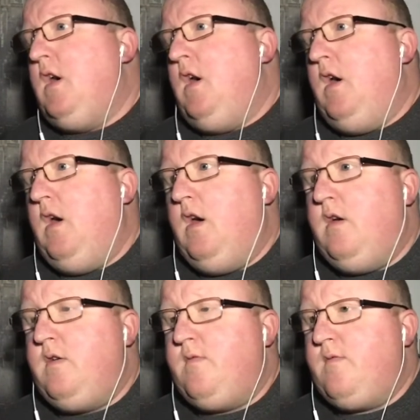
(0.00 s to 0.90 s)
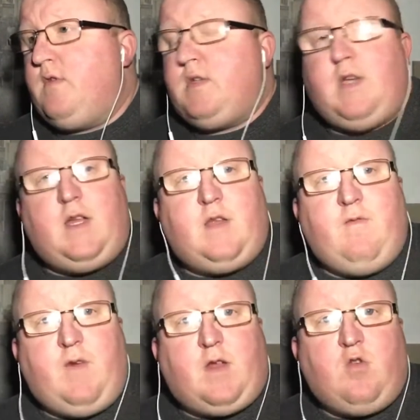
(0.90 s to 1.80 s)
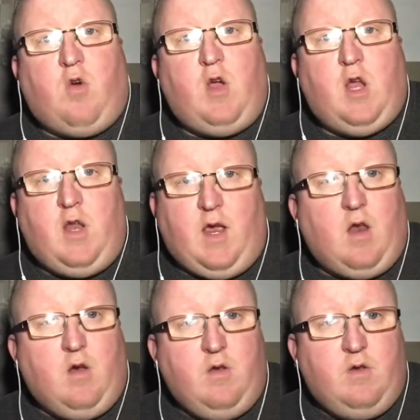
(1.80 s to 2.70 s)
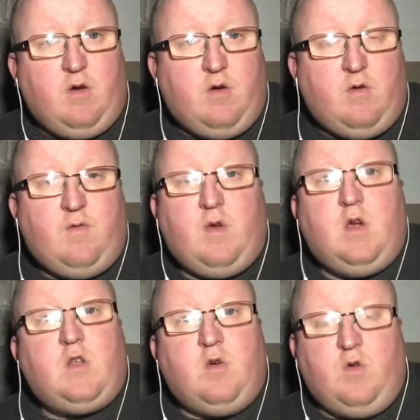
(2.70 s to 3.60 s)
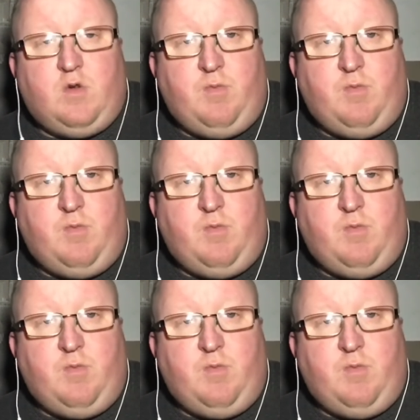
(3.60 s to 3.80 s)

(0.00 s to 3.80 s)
Set in Victorian England. So it's a